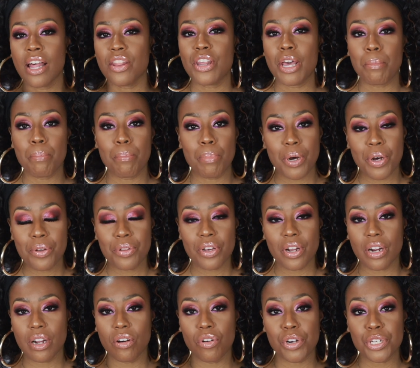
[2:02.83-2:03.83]
they both are
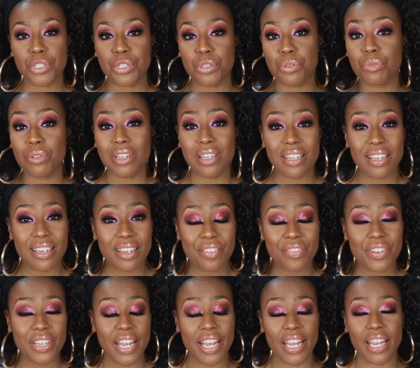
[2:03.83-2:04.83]
going to
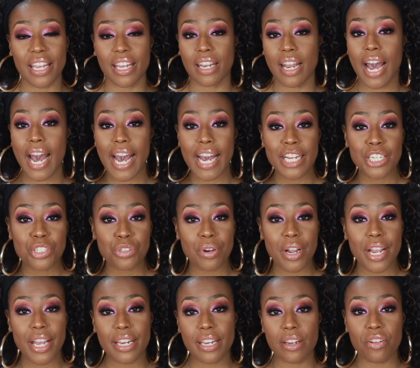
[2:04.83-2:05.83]
lift and
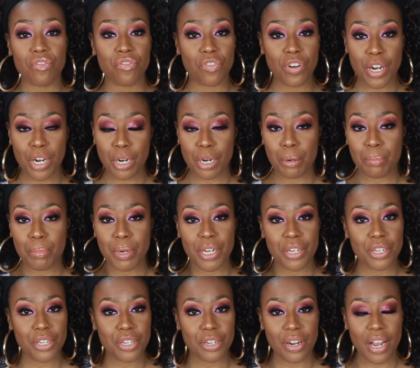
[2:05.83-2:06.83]
hydrate and firm
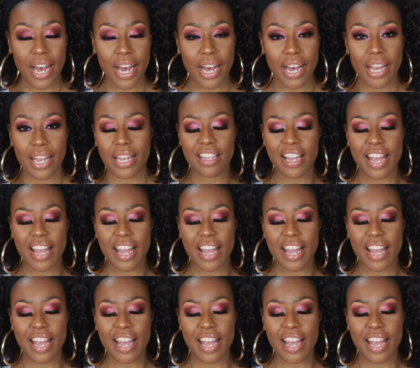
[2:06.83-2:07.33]
under your eye.